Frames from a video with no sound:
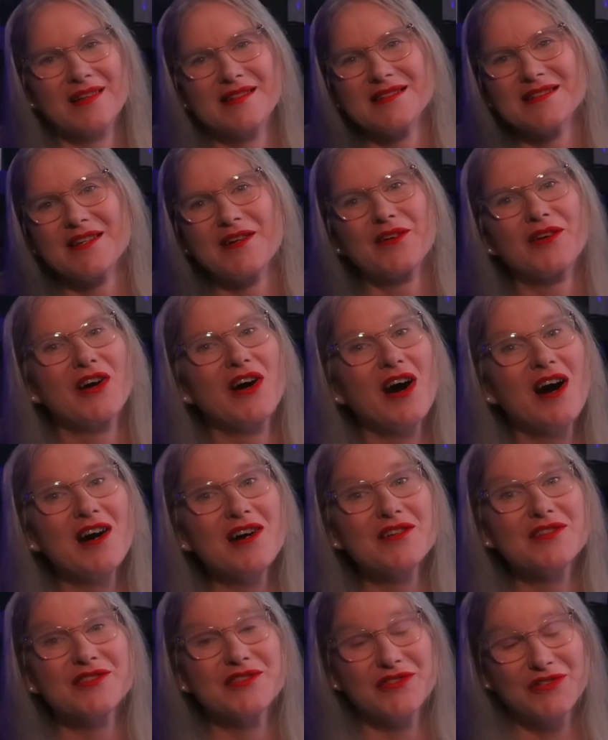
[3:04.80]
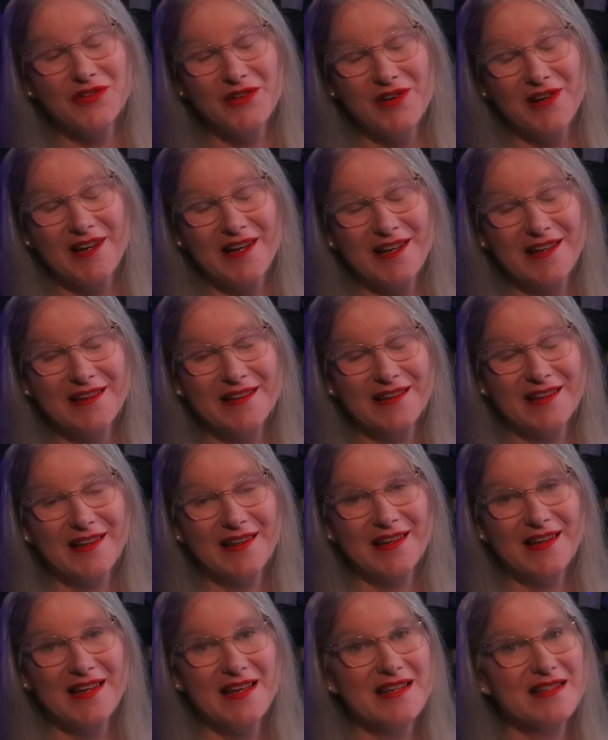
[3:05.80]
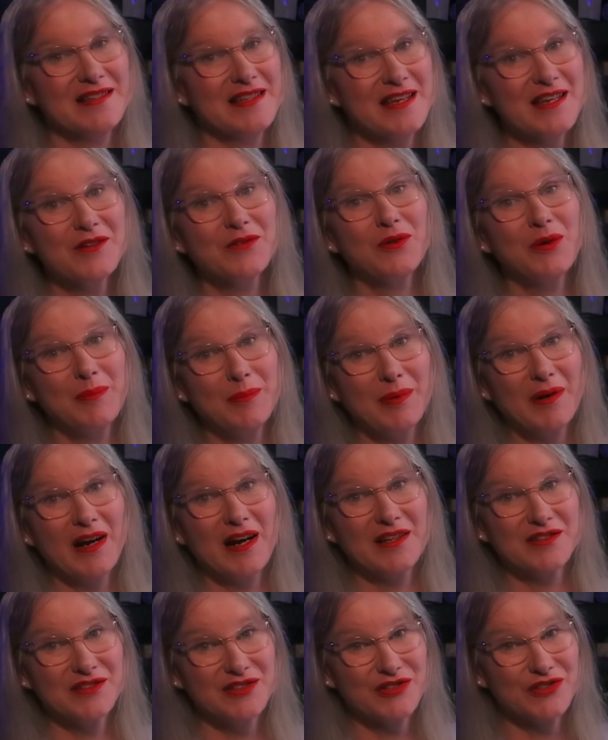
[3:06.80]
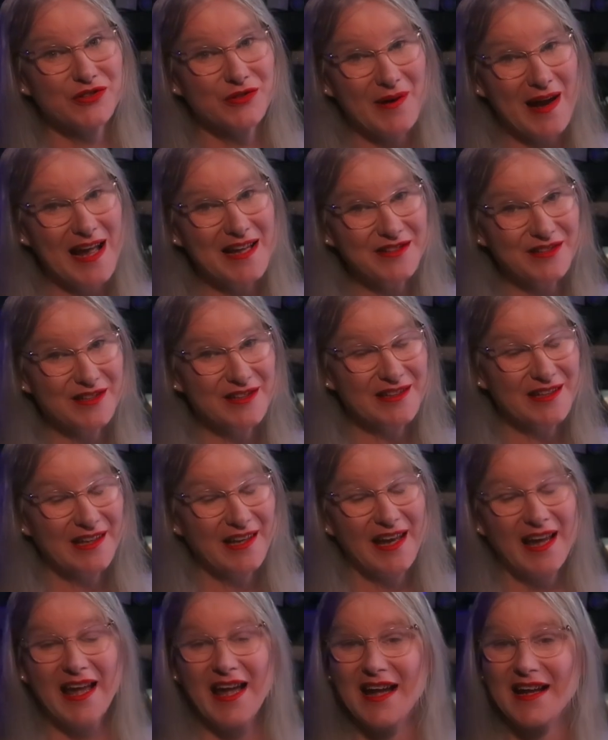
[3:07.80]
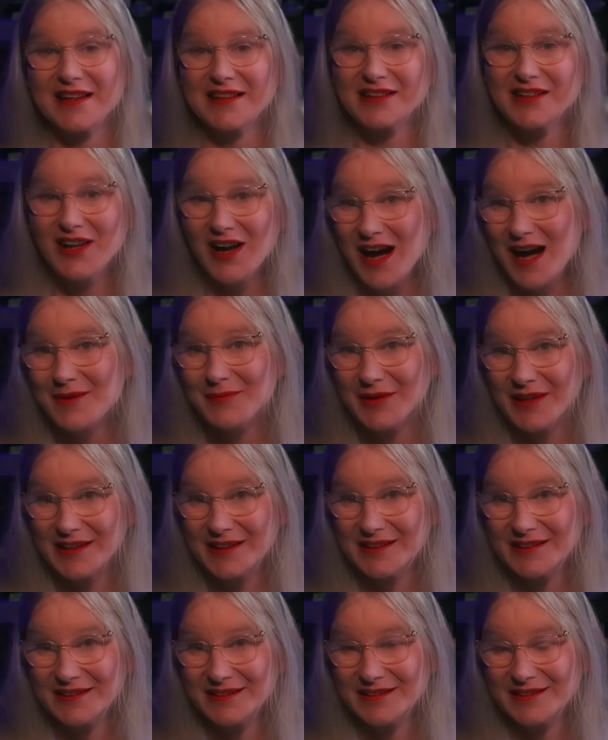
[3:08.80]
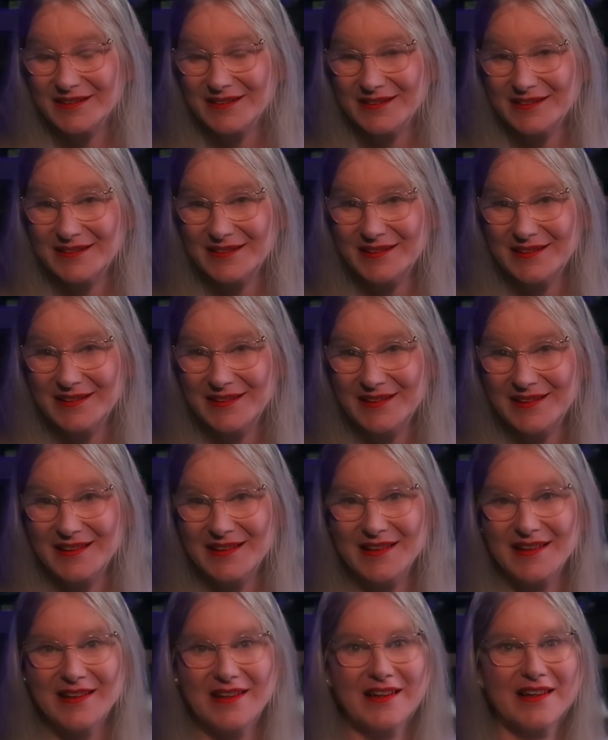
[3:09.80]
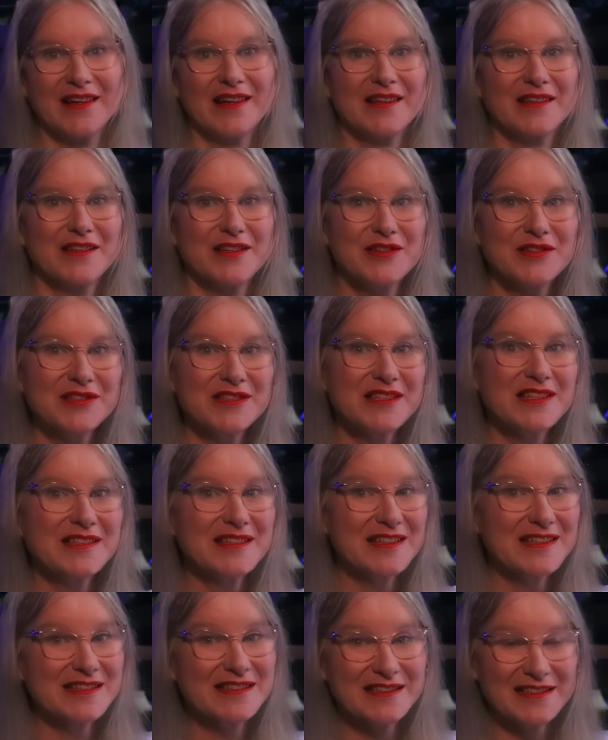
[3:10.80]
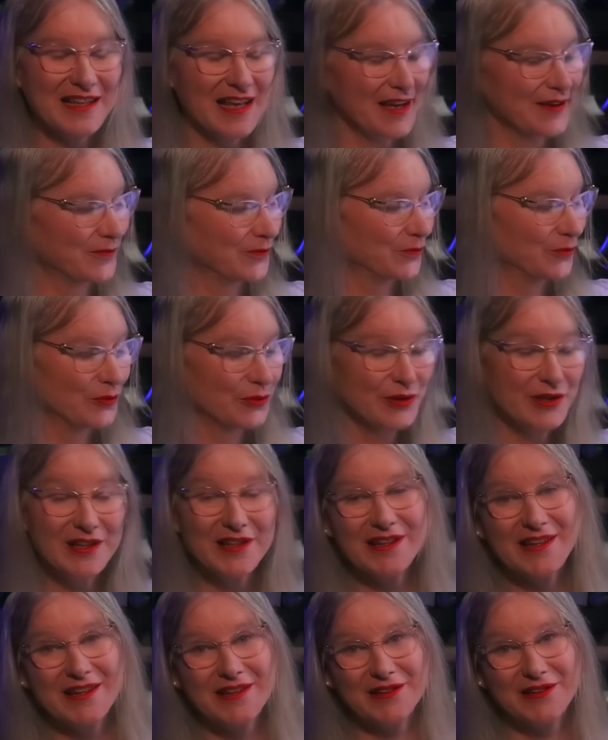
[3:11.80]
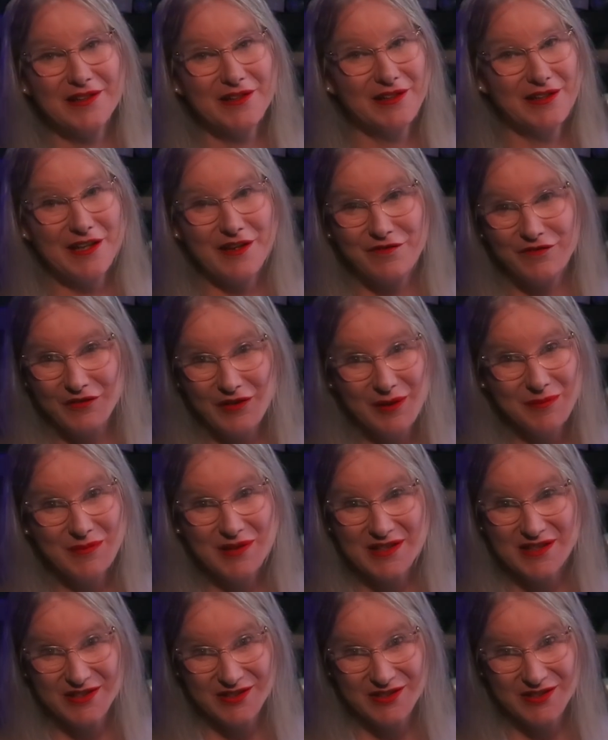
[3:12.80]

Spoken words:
So Carl's story is equal parts tragic and comic. You see this like really clearly from the